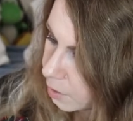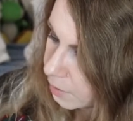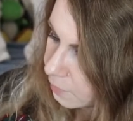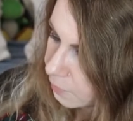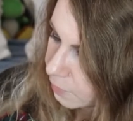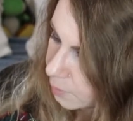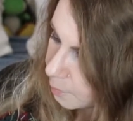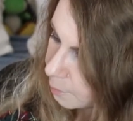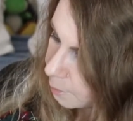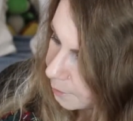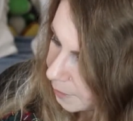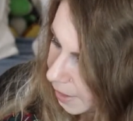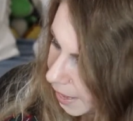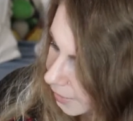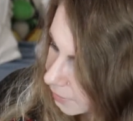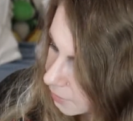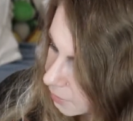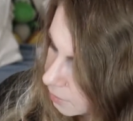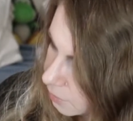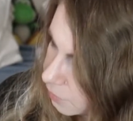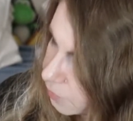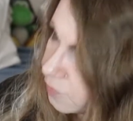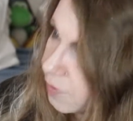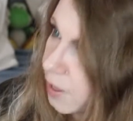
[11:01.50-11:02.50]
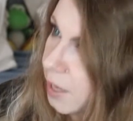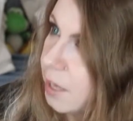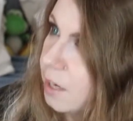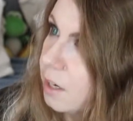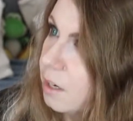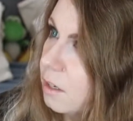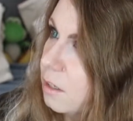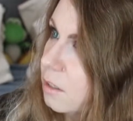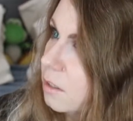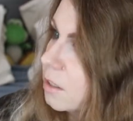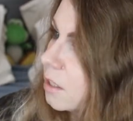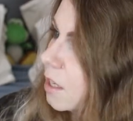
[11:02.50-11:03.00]
of the best
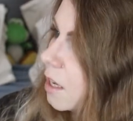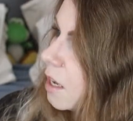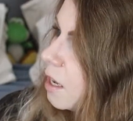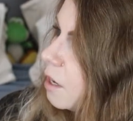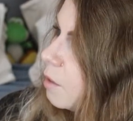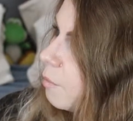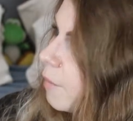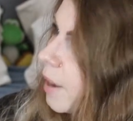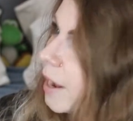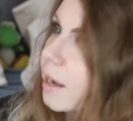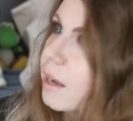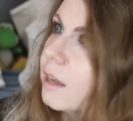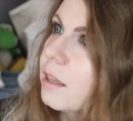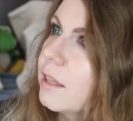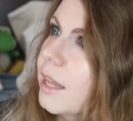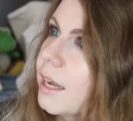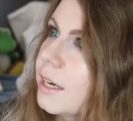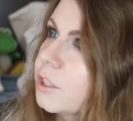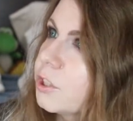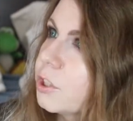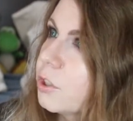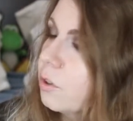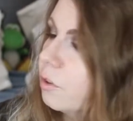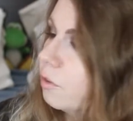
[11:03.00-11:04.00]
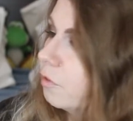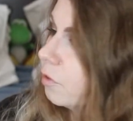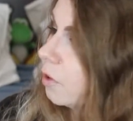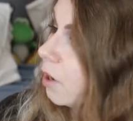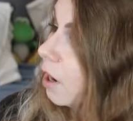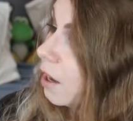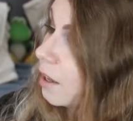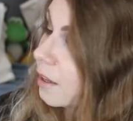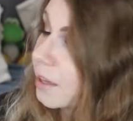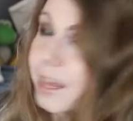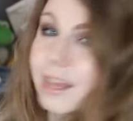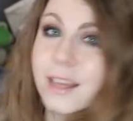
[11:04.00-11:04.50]
figures in my collection
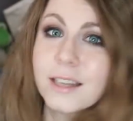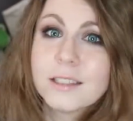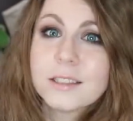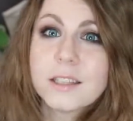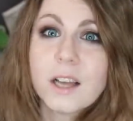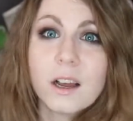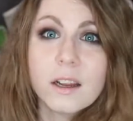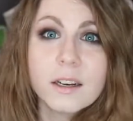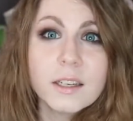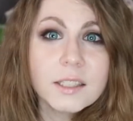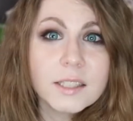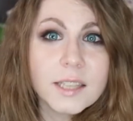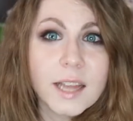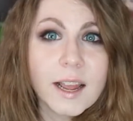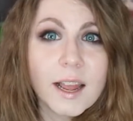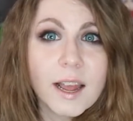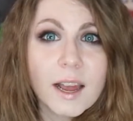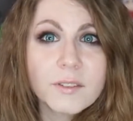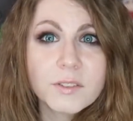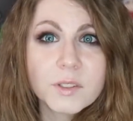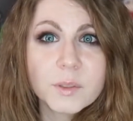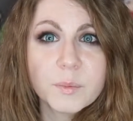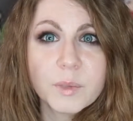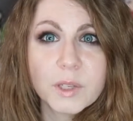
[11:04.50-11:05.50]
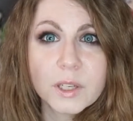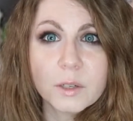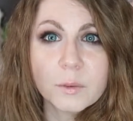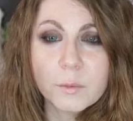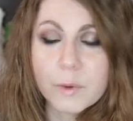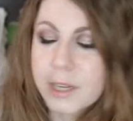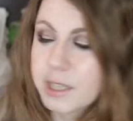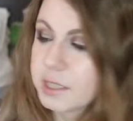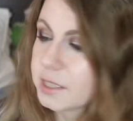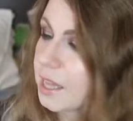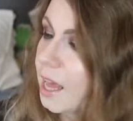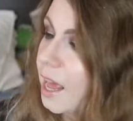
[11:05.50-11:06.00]
overall, and honestly I have some good
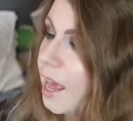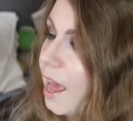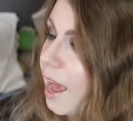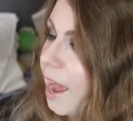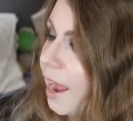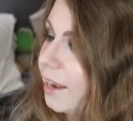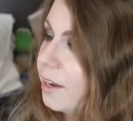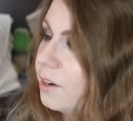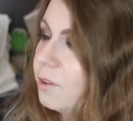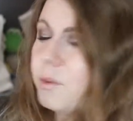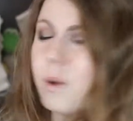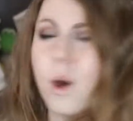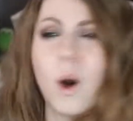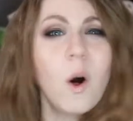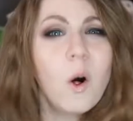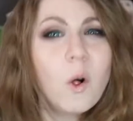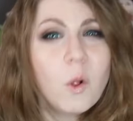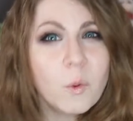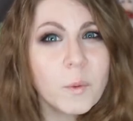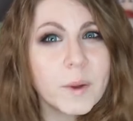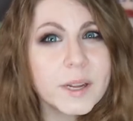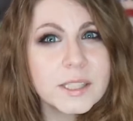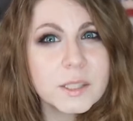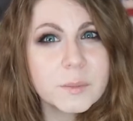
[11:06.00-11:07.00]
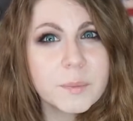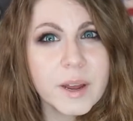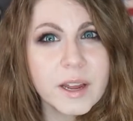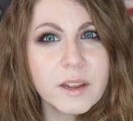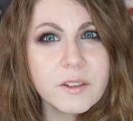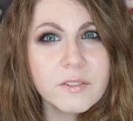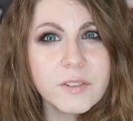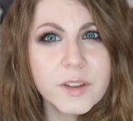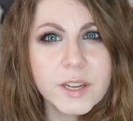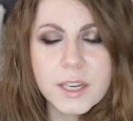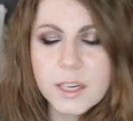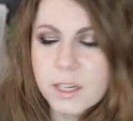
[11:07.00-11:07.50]
ones. I don't always buy
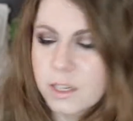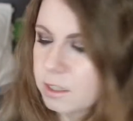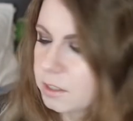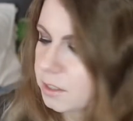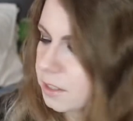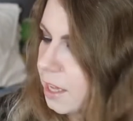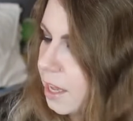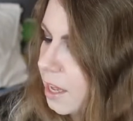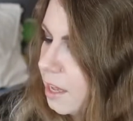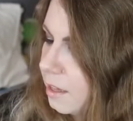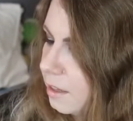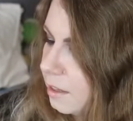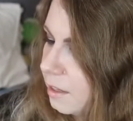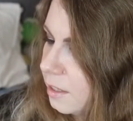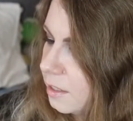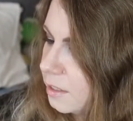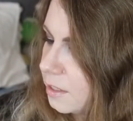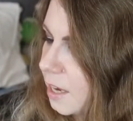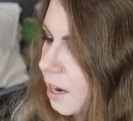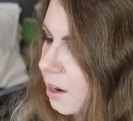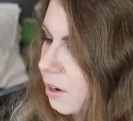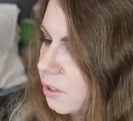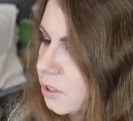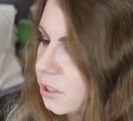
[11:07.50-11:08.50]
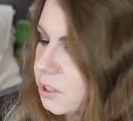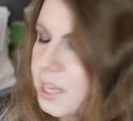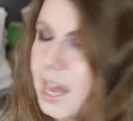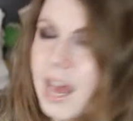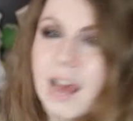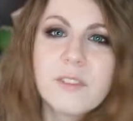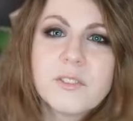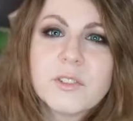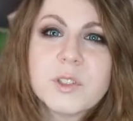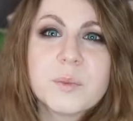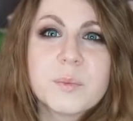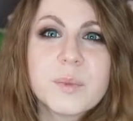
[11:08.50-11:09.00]
figures. These characters
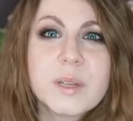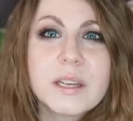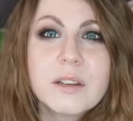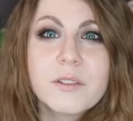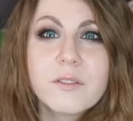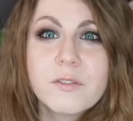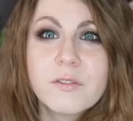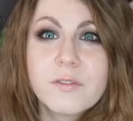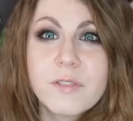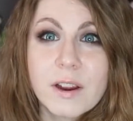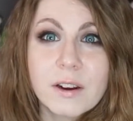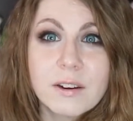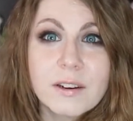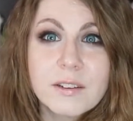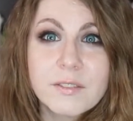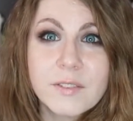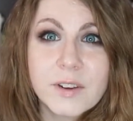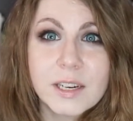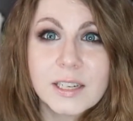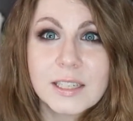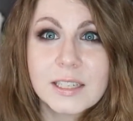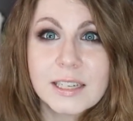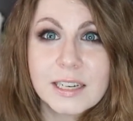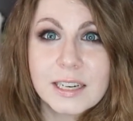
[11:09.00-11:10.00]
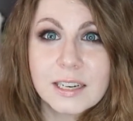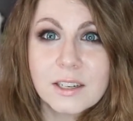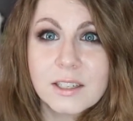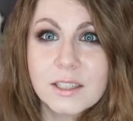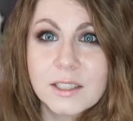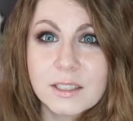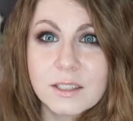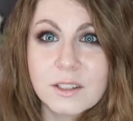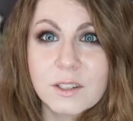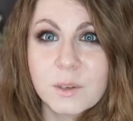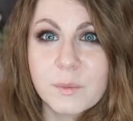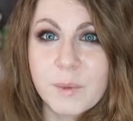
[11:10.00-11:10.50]
have to be very, very near and
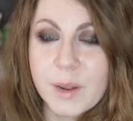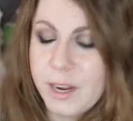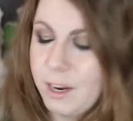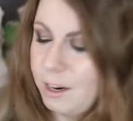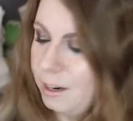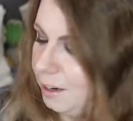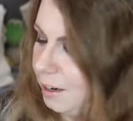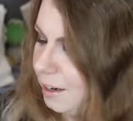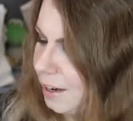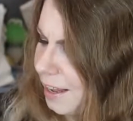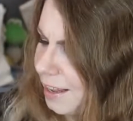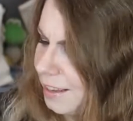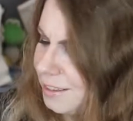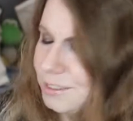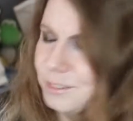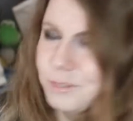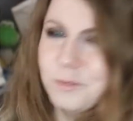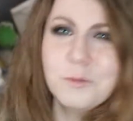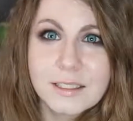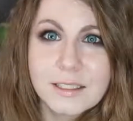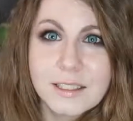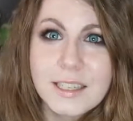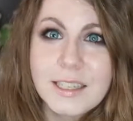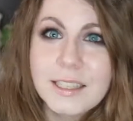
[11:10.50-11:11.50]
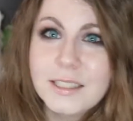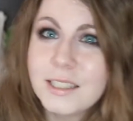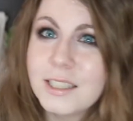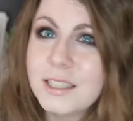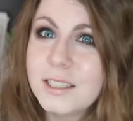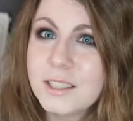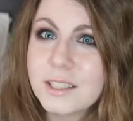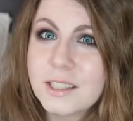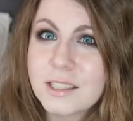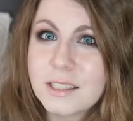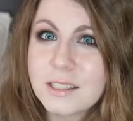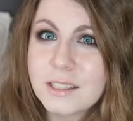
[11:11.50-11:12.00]
dear to my heart, and he
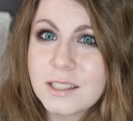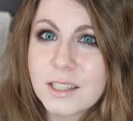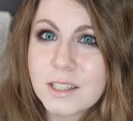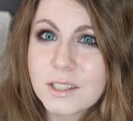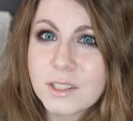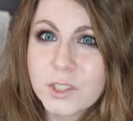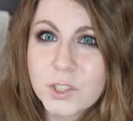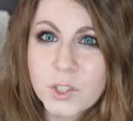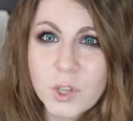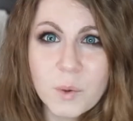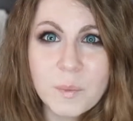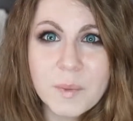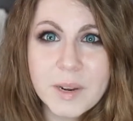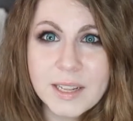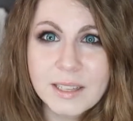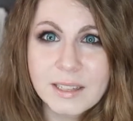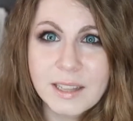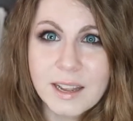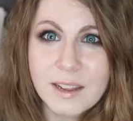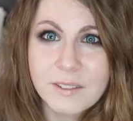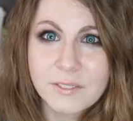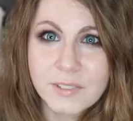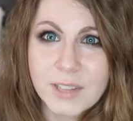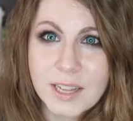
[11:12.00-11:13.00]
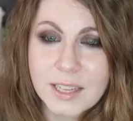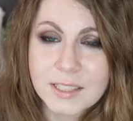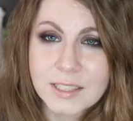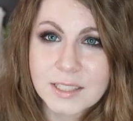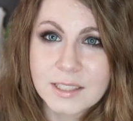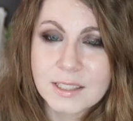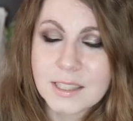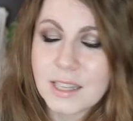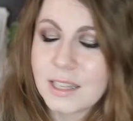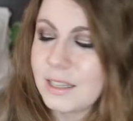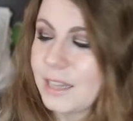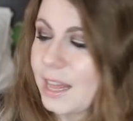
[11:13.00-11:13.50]
teaches us so many life
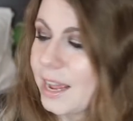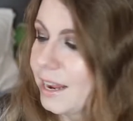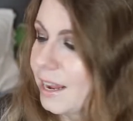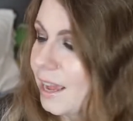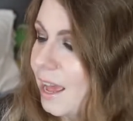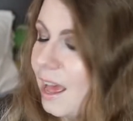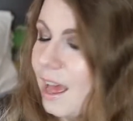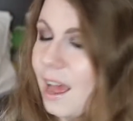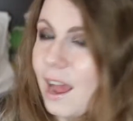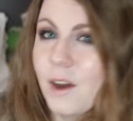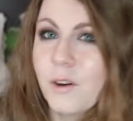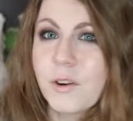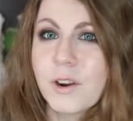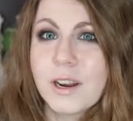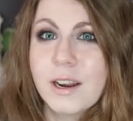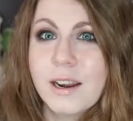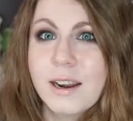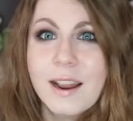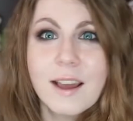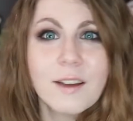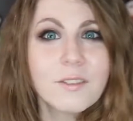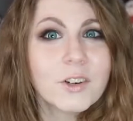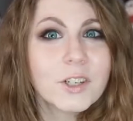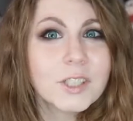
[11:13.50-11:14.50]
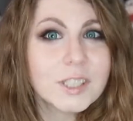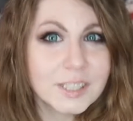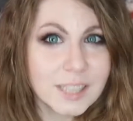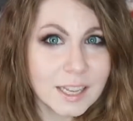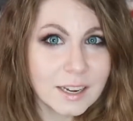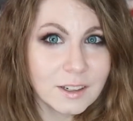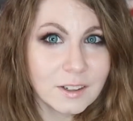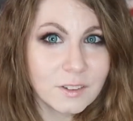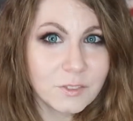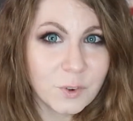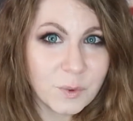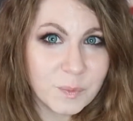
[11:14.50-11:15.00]
lessons, like how to never
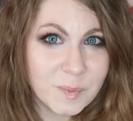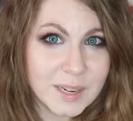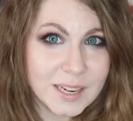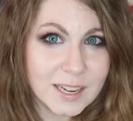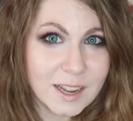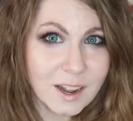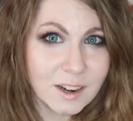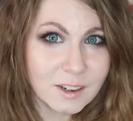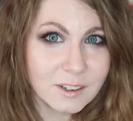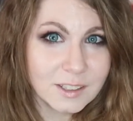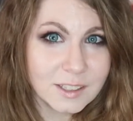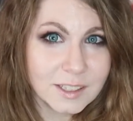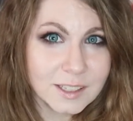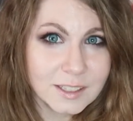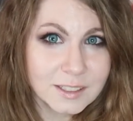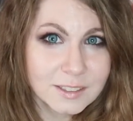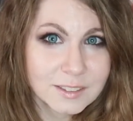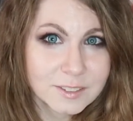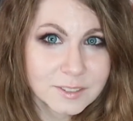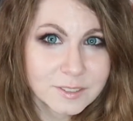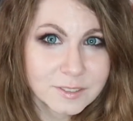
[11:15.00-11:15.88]
settle for mediocrity.